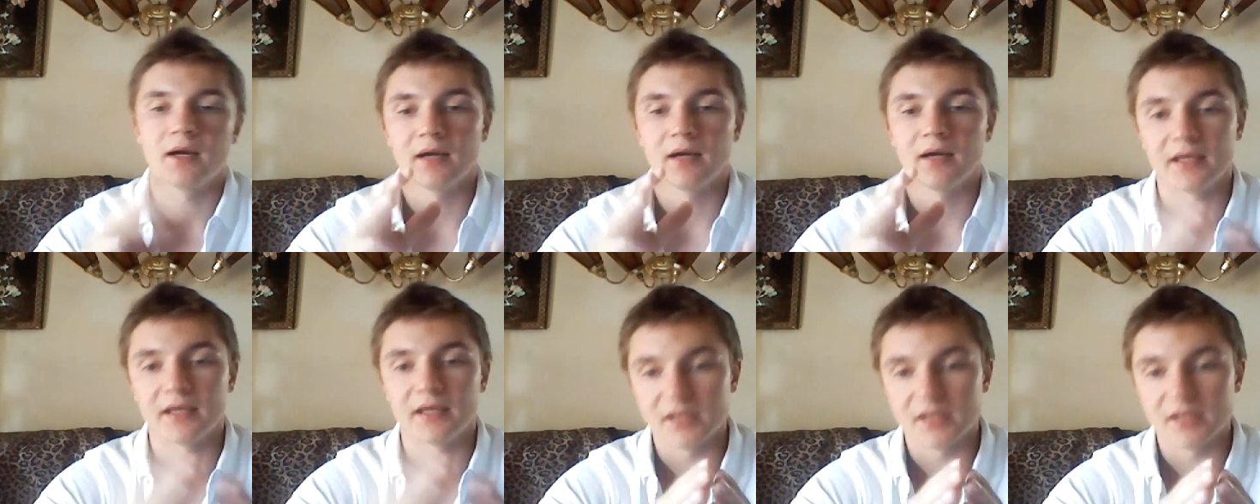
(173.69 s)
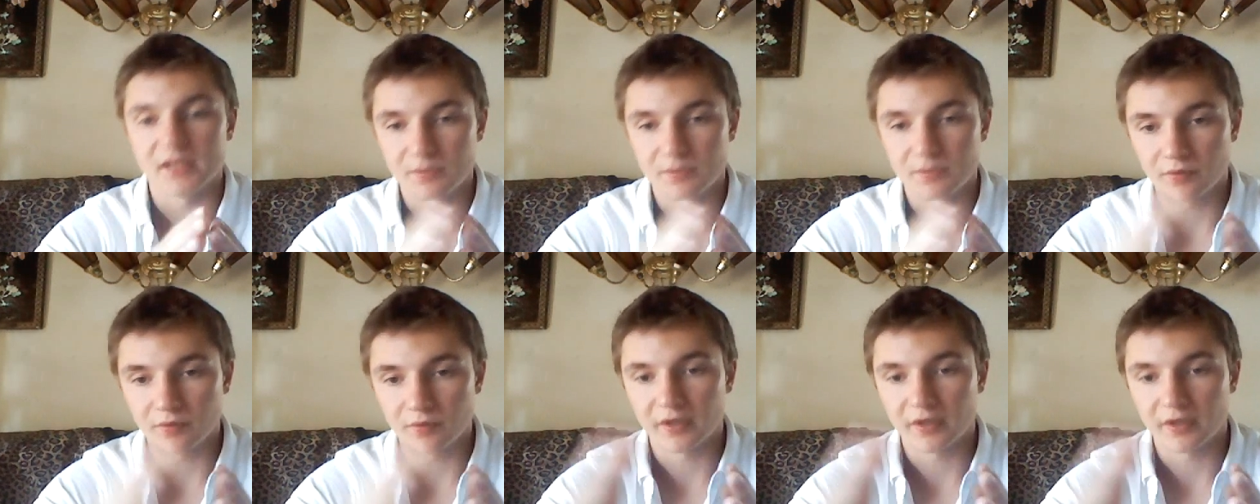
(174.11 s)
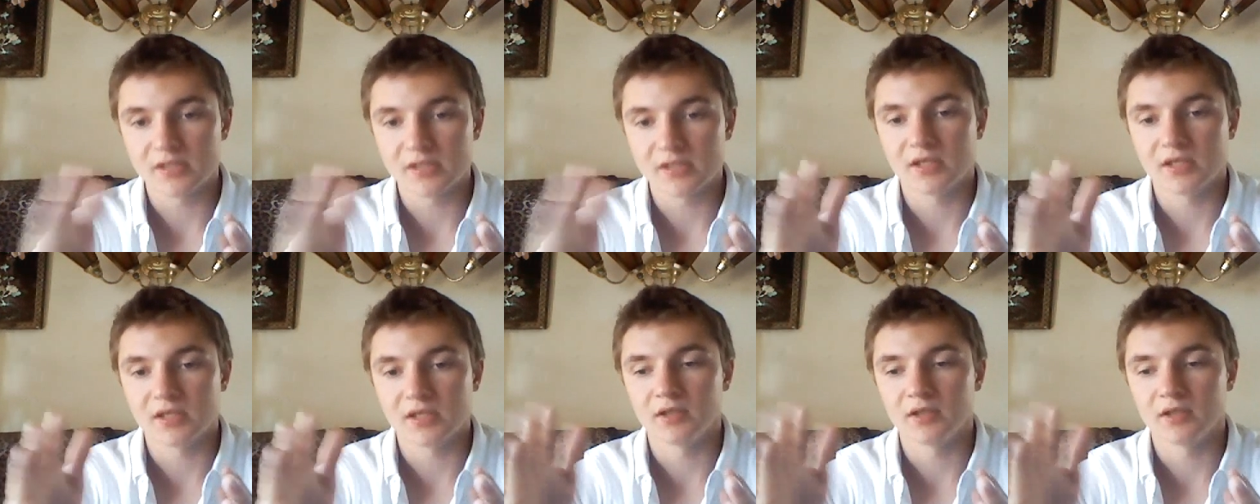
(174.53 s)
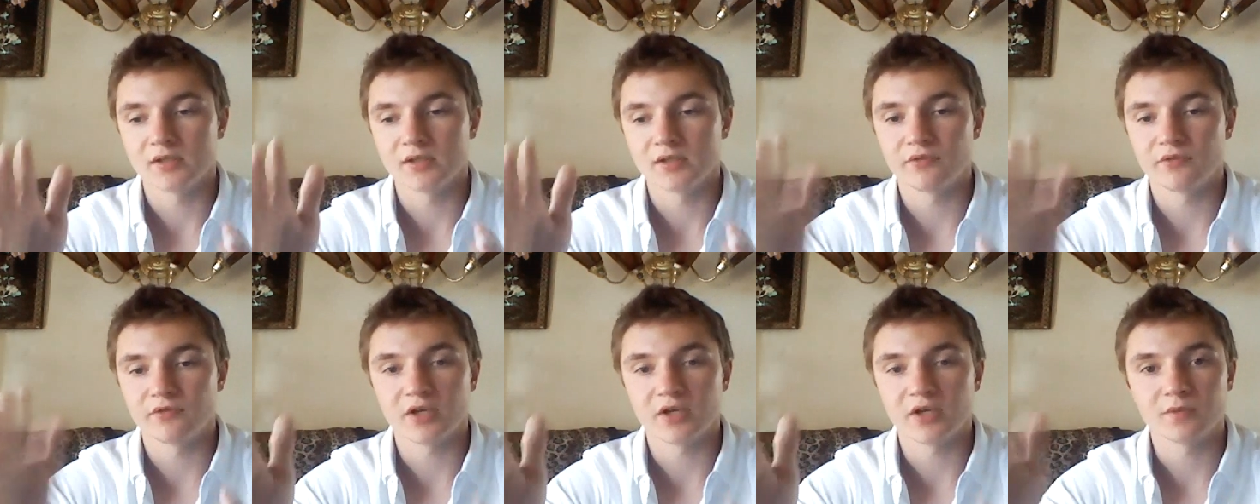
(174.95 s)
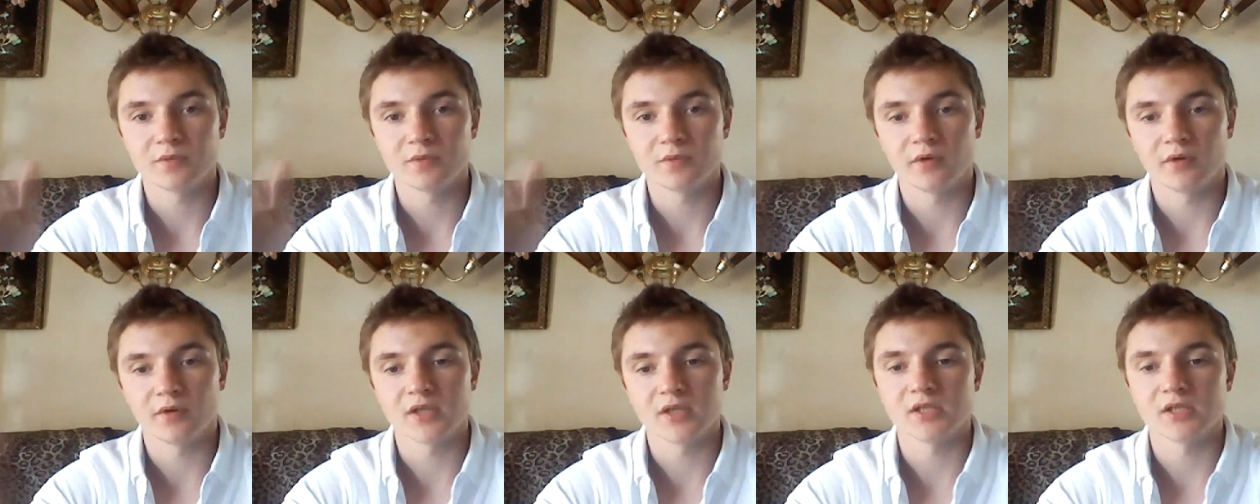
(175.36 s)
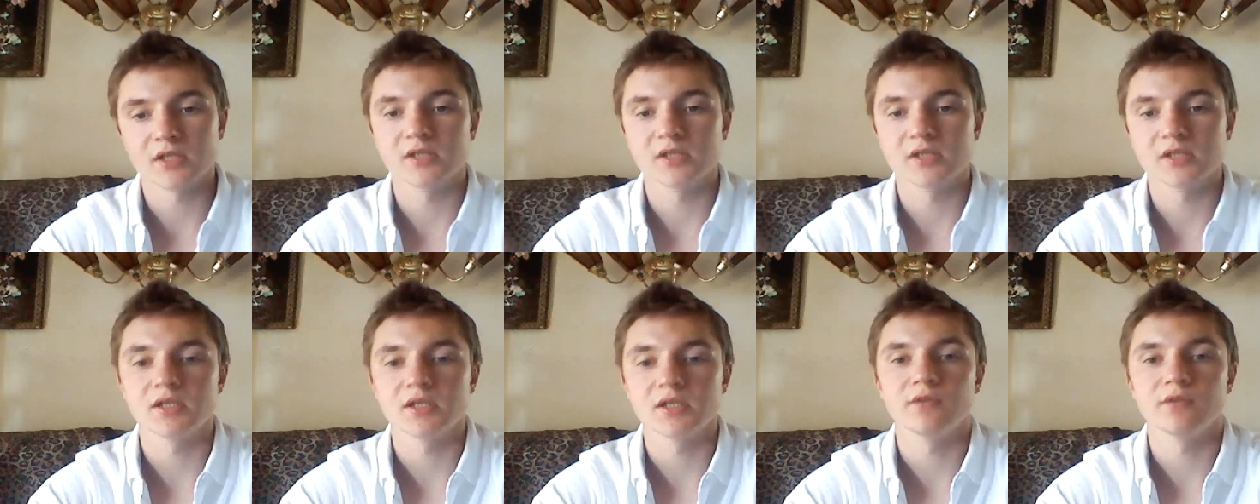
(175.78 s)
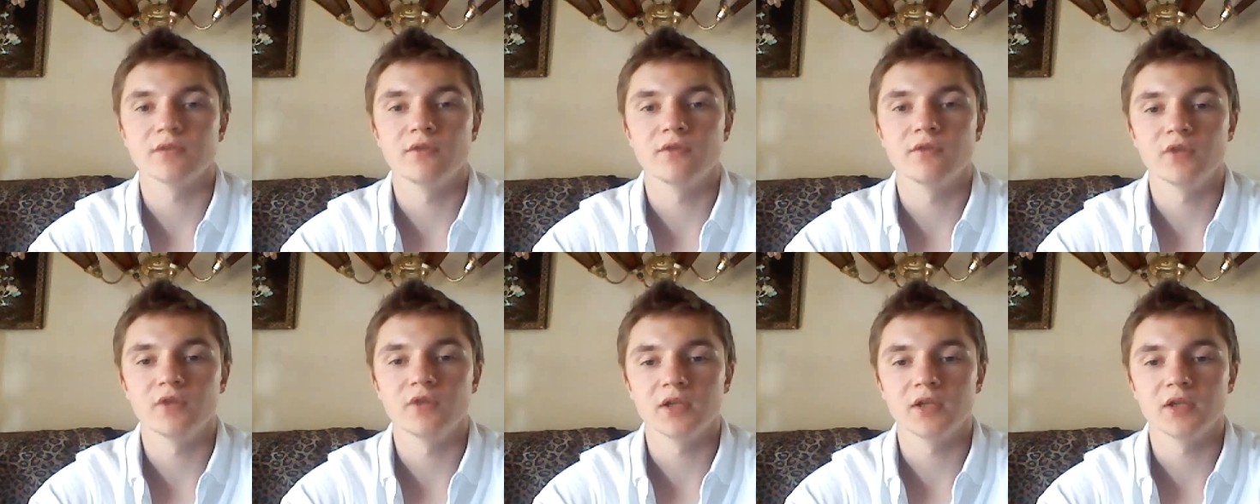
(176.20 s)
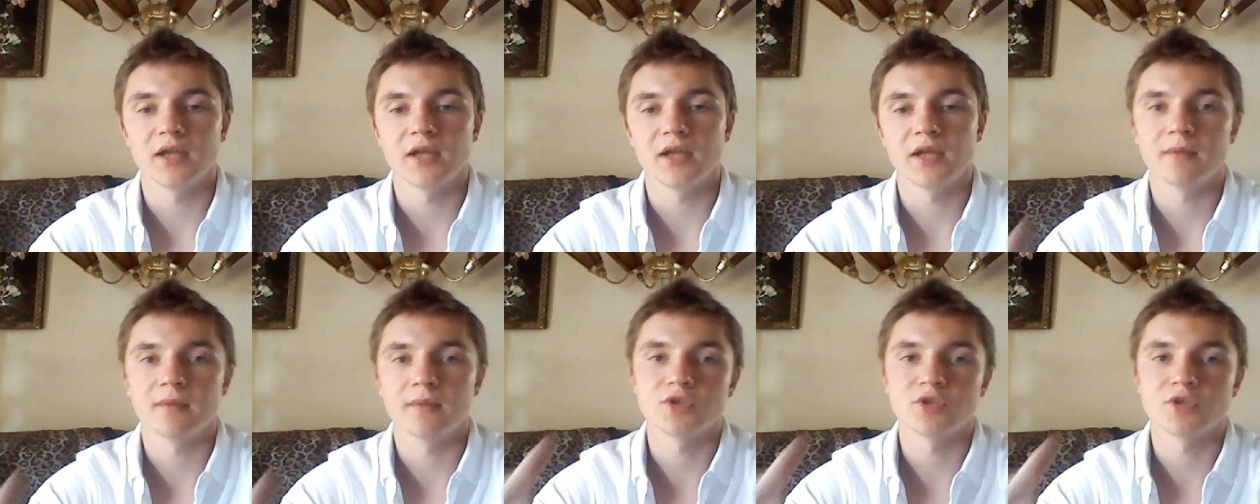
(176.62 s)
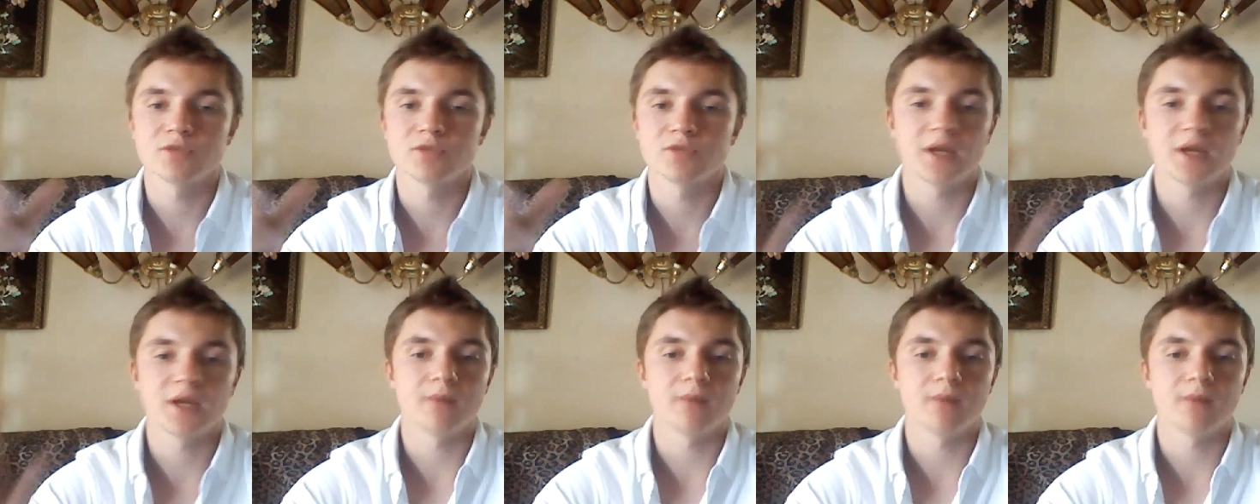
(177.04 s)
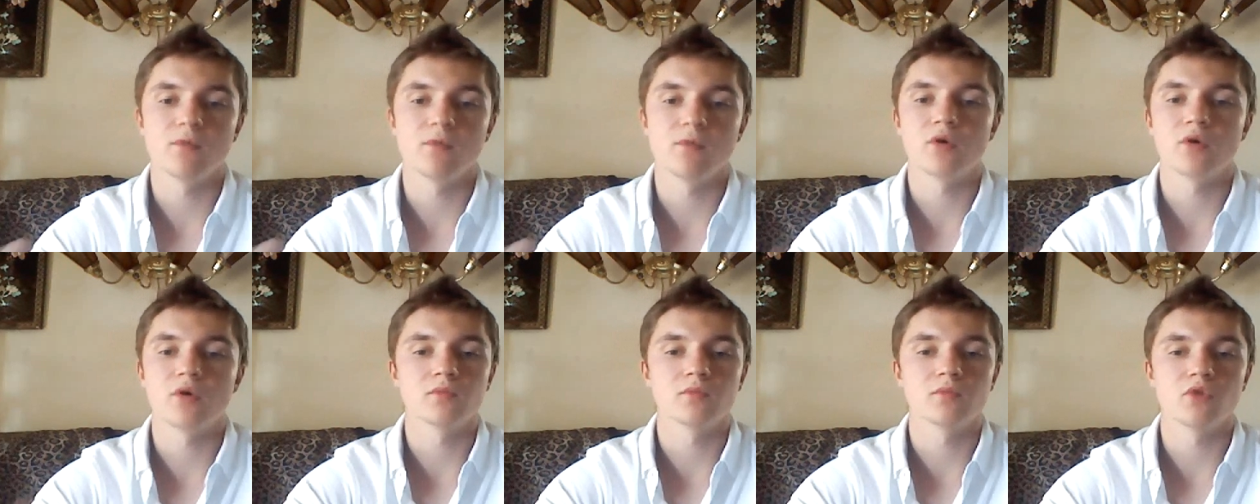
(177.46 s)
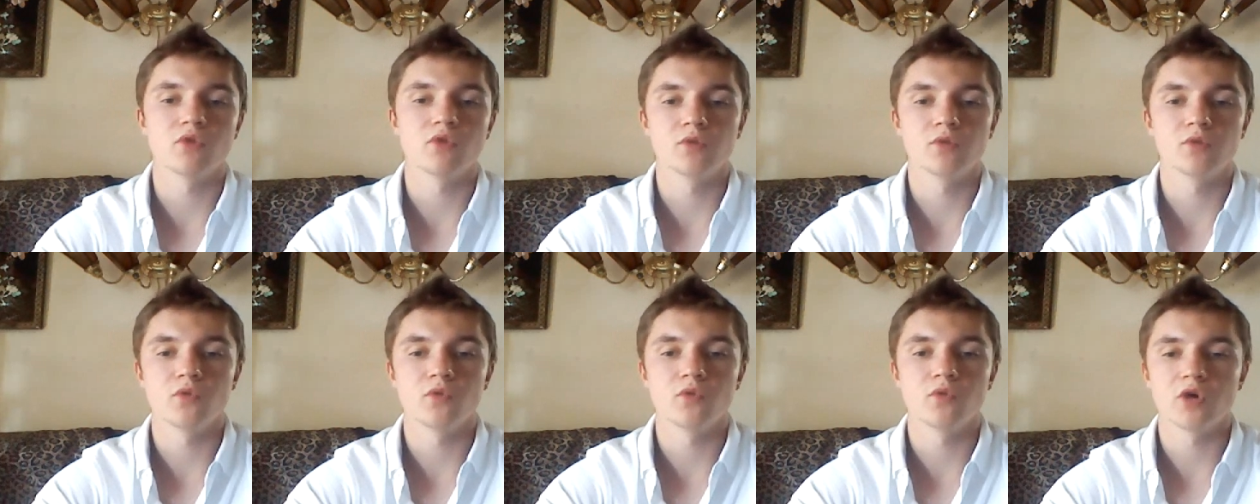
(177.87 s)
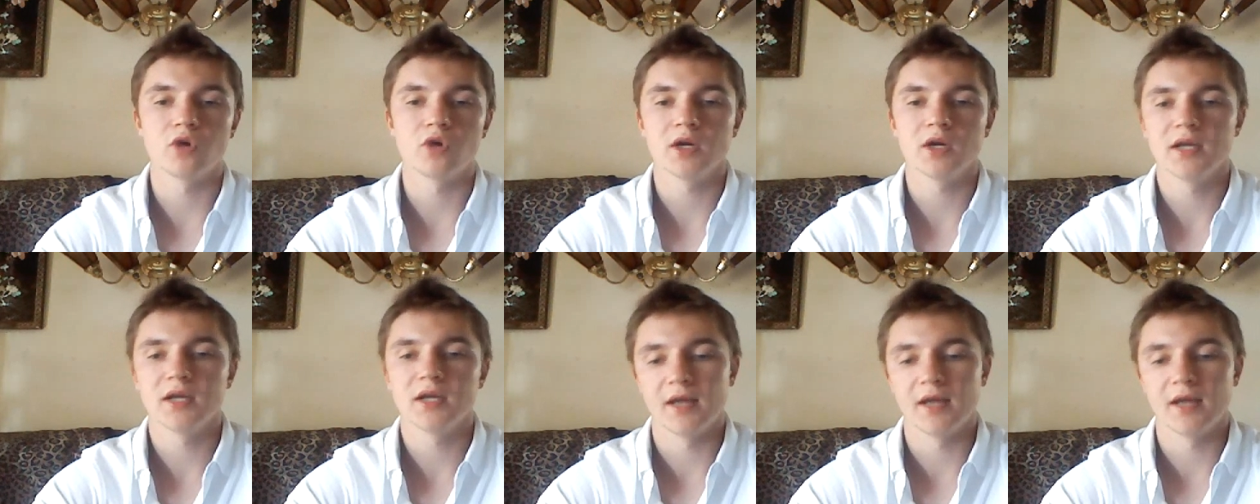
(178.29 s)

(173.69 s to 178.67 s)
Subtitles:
And as the fragrance progresses, the vanilla and amber just pick up more and more and more,